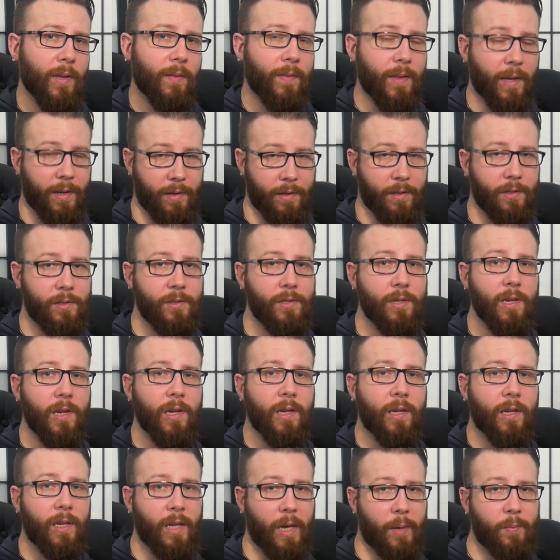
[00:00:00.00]
That is,
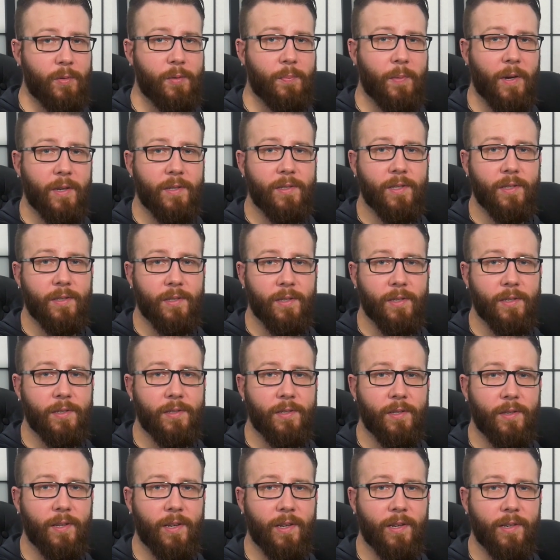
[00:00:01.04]
game space exists
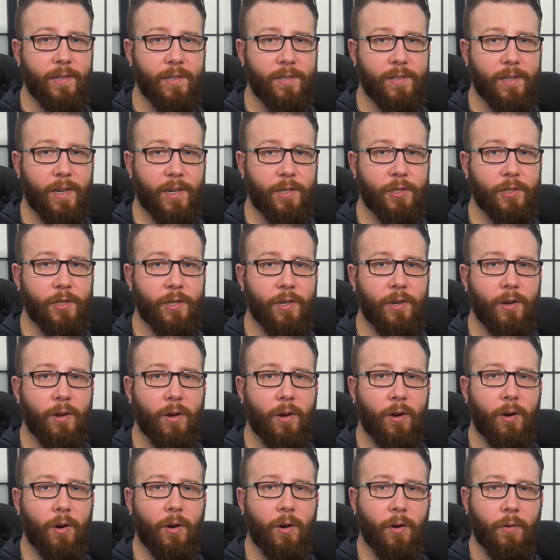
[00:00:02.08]
at the intersection
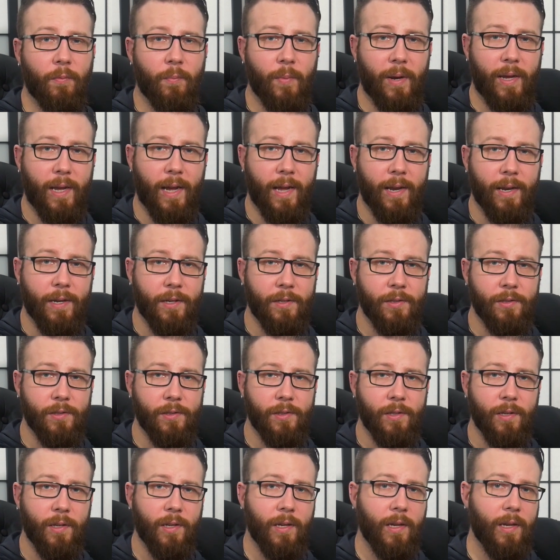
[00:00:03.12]
of mechanics
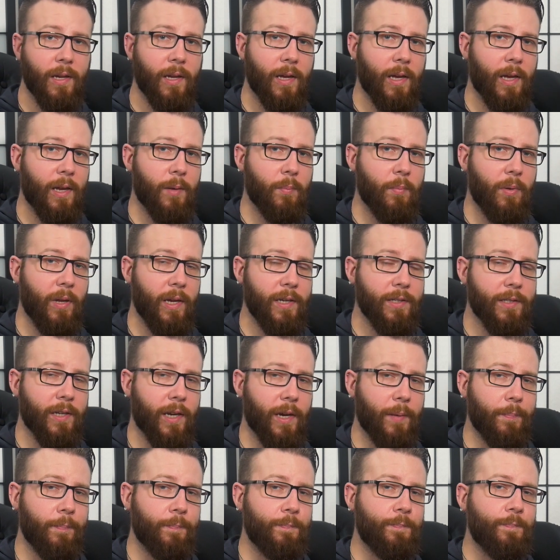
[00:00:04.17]
and
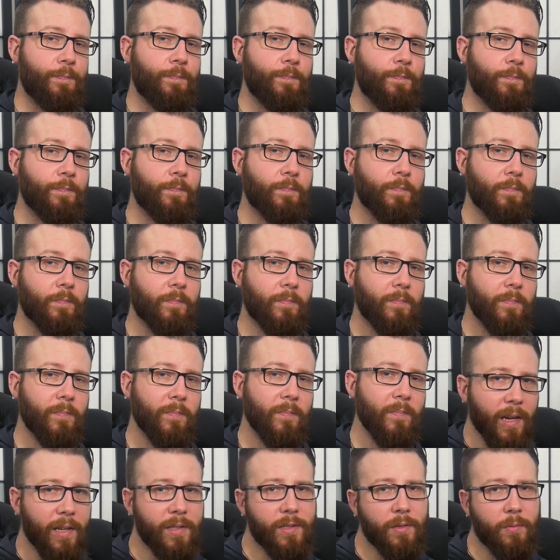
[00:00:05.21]
playtime.
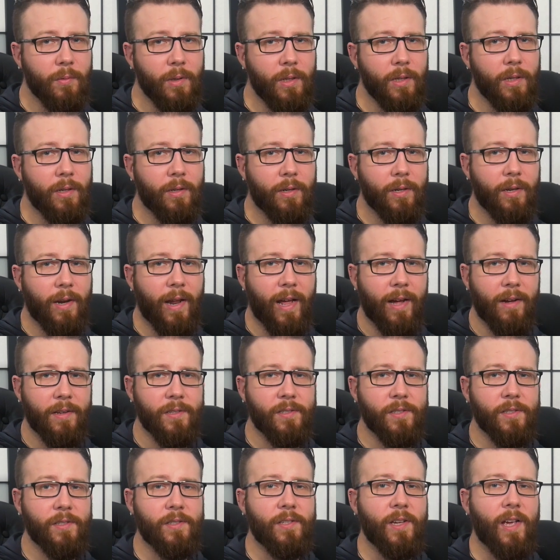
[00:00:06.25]
It's a really good
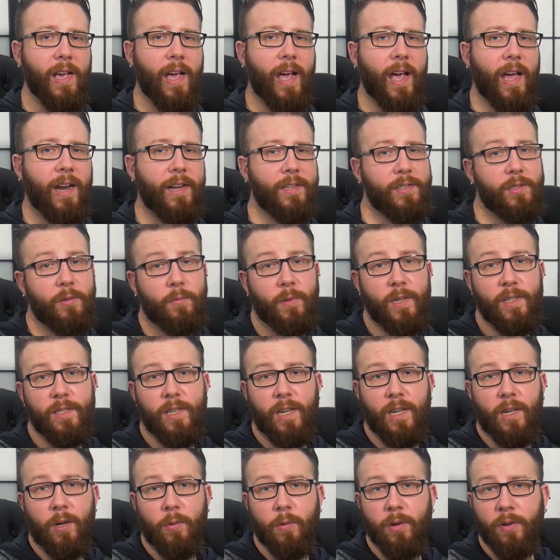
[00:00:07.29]
analysis, and it's the reason
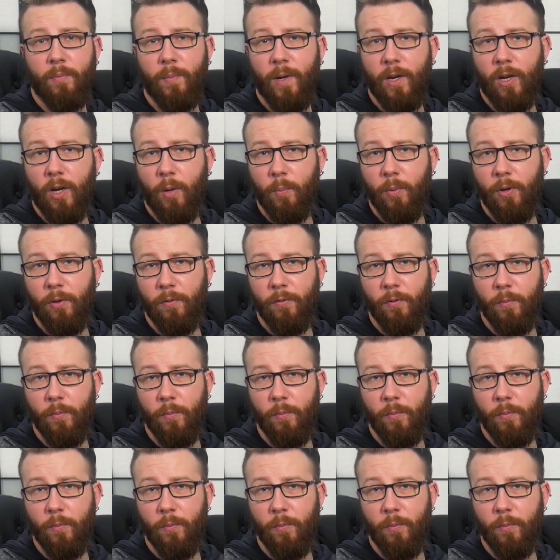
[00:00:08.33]
I got rid of my copy of